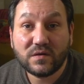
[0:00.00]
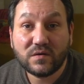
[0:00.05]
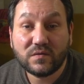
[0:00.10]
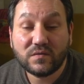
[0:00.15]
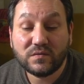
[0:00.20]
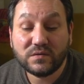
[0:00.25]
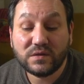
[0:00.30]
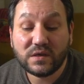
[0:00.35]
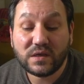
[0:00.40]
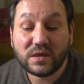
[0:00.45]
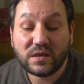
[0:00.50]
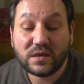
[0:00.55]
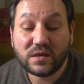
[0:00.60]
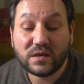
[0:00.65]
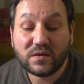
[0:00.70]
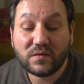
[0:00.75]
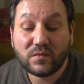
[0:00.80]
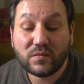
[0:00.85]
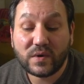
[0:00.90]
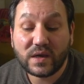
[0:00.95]
D.
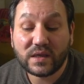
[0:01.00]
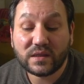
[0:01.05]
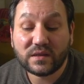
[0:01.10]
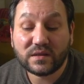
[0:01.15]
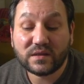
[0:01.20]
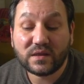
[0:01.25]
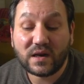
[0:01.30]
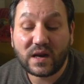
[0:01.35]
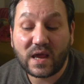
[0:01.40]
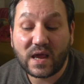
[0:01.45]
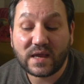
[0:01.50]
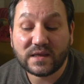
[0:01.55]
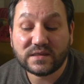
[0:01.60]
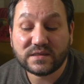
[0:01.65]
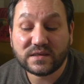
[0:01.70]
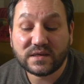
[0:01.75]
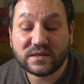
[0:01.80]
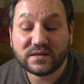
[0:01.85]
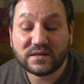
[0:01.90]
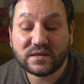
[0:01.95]
Wait at the
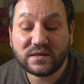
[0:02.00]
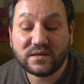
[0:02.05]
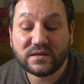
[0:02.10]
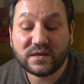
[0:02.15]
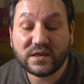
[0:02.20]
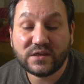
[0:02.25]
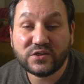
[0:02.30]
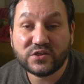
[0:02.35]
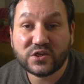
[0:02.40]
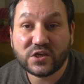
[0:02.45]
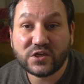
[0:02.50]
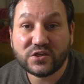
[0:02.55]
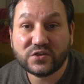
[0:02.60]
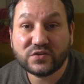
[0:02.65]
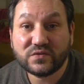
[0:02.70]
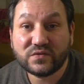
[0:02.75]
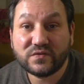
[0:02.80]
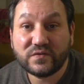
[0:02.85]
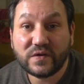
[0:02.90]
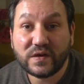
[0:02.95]
lights until they change
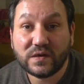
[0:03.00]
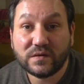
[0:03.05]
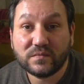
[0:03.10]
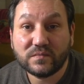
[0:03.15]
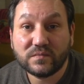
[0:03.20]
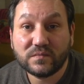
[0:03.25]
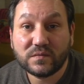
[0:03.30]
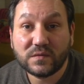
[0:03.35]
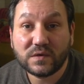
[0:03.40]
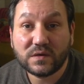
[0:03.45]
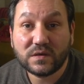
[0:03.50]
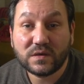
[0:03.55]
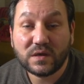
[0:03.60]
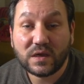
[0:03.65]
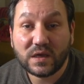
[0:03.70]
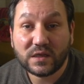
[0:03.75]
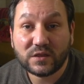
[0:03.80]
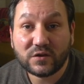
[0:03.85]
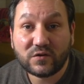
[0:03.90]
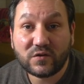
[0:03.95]
to green.
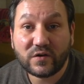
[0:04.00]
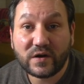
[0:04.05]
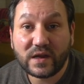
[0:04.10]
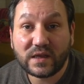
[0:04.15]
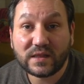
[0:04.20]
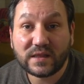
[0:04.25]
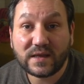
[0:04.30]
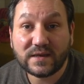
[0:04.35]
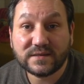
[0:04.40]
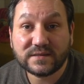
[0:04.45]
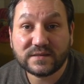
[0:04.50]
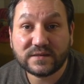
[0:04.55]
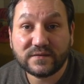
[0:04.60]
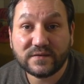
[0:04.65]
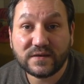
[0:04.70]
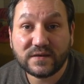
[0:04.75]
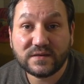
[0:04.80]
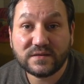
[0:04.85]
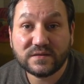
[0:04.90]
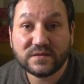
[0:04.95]
And the correct answer
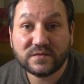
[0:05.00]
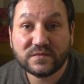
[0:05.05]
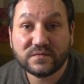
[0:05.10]
is